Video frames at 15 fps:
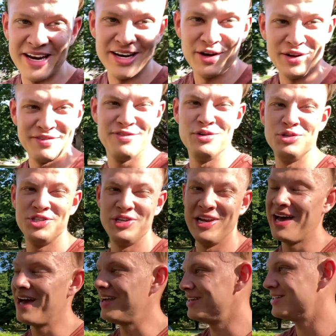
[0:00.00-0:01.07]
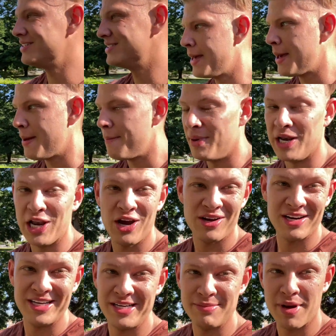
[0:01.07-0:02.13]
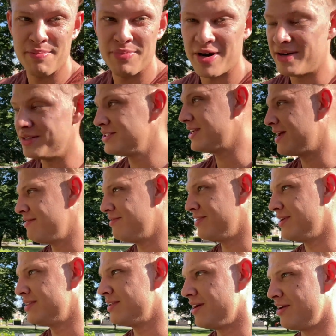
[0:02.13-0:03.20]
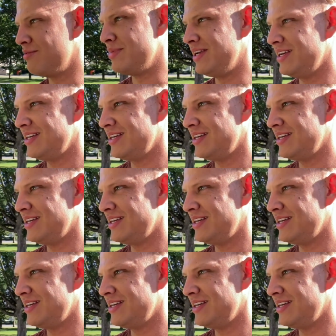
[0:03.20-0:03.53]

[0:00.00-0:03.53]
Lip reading: in all the foods you like. But luckily, my parents have thought of me.